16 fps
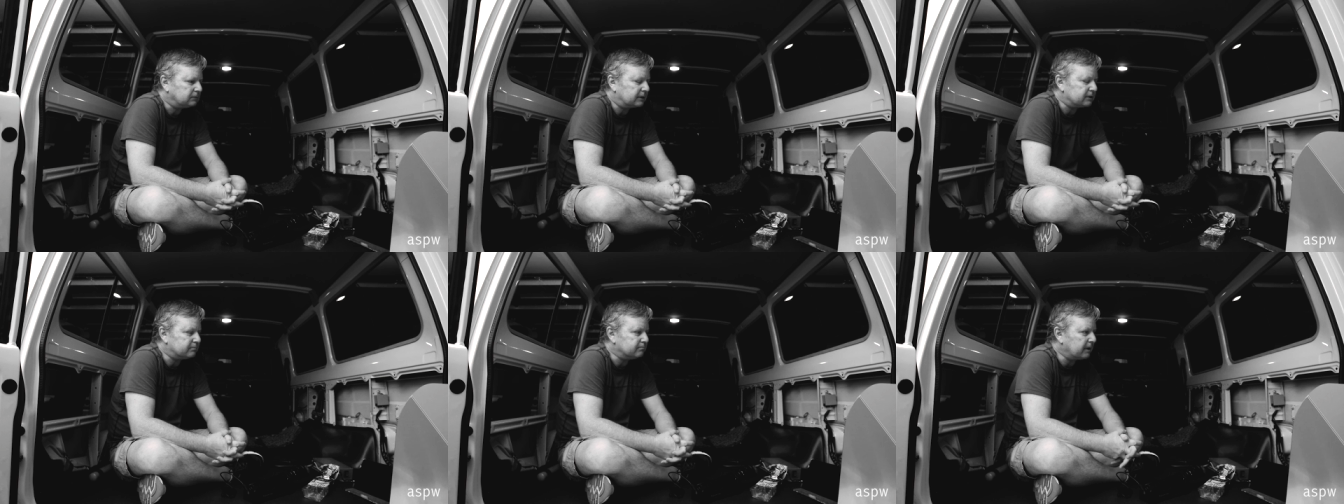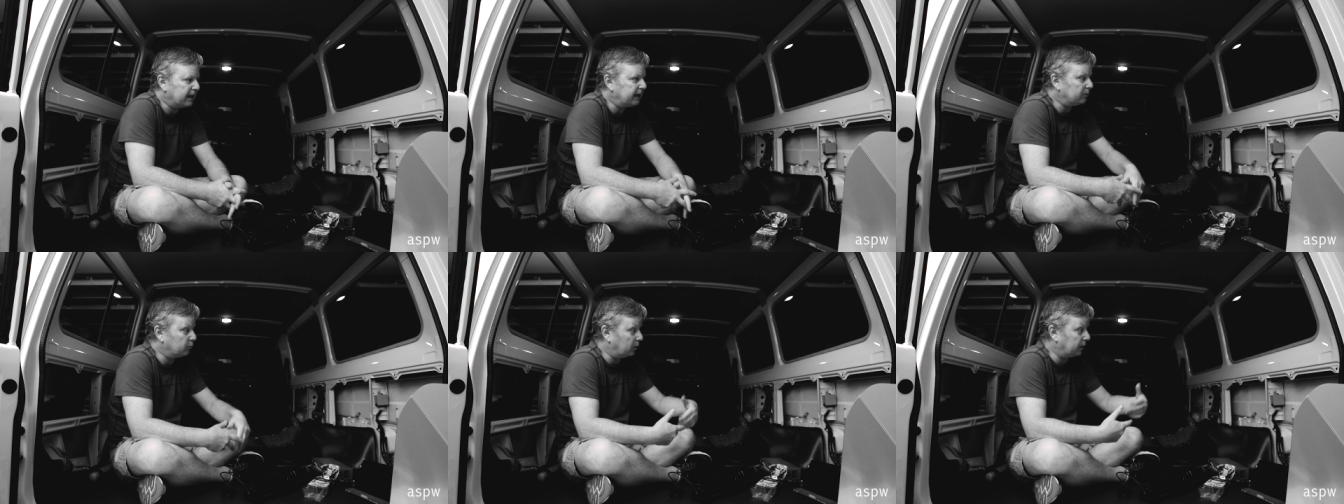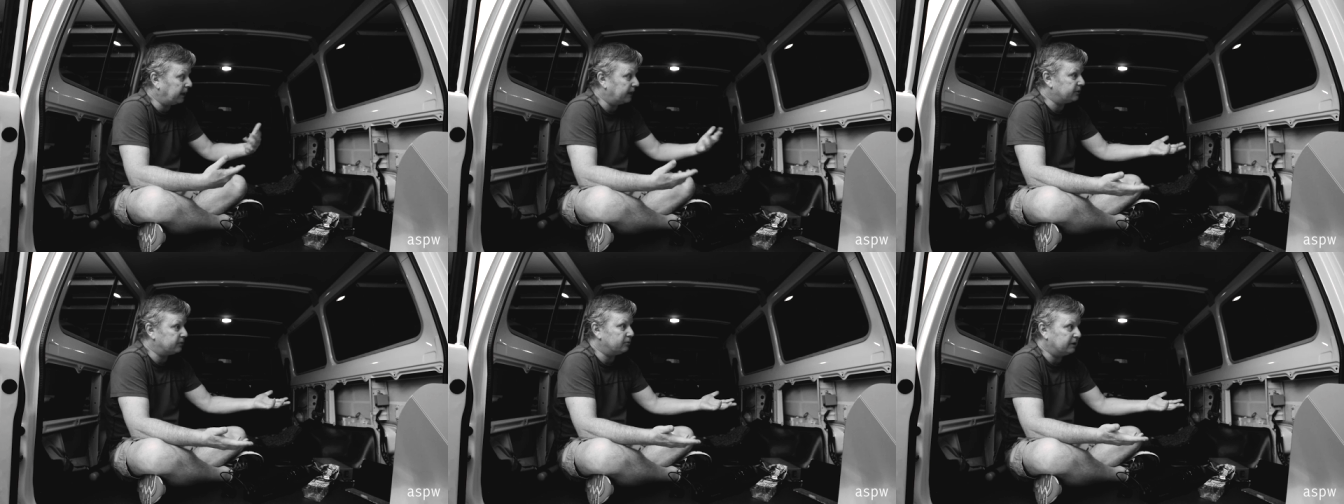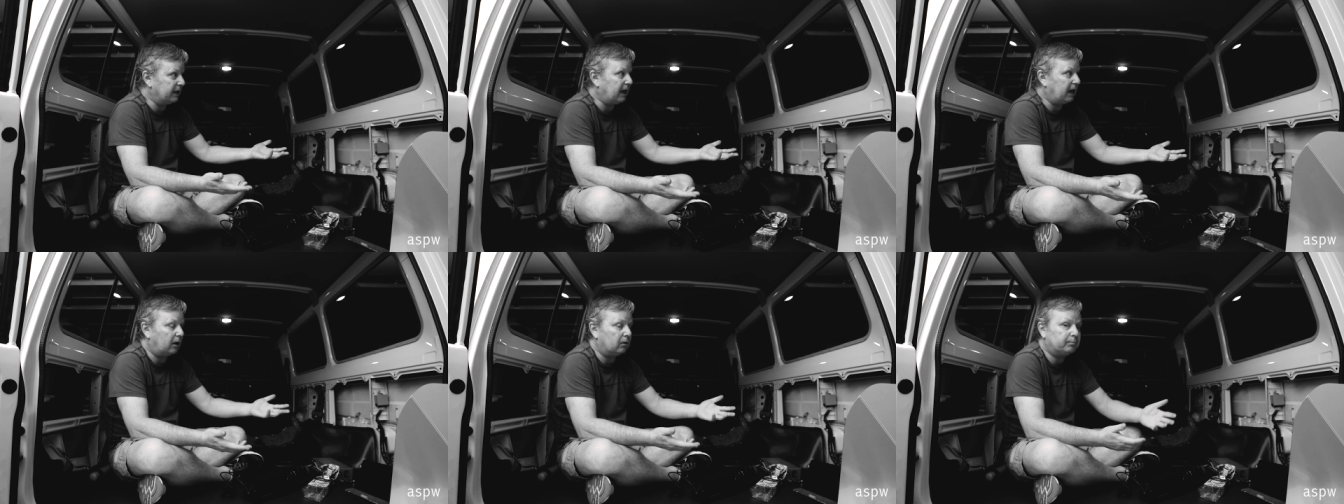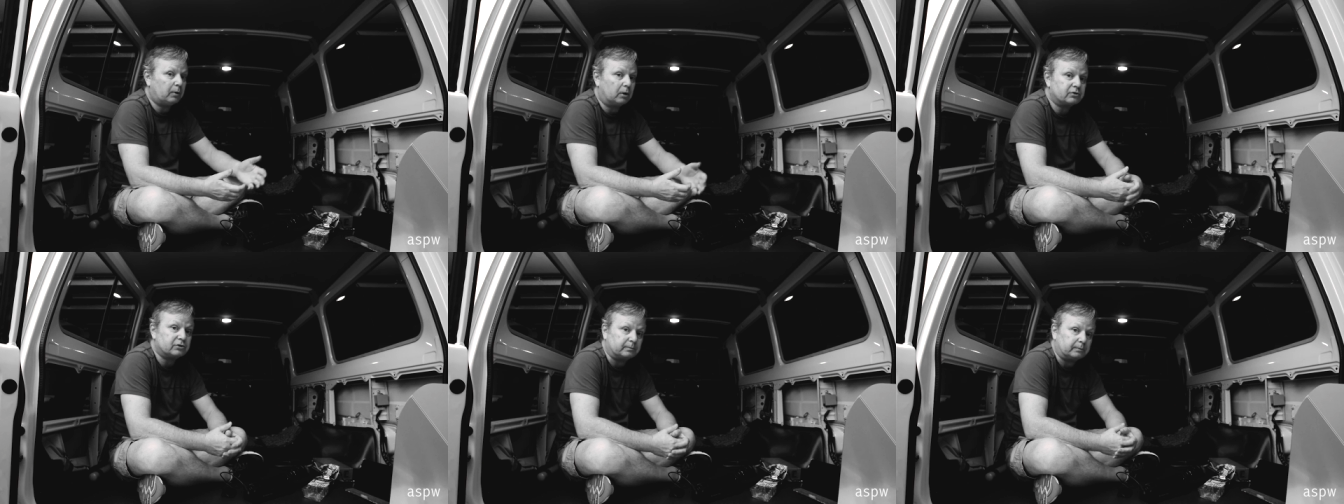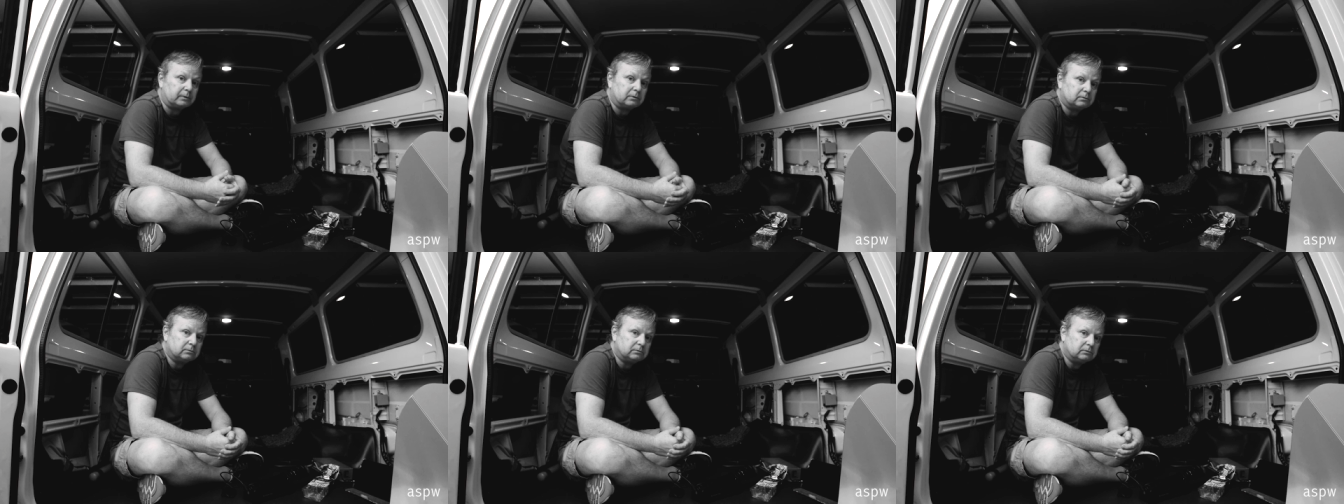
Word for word: has made what I do now possible.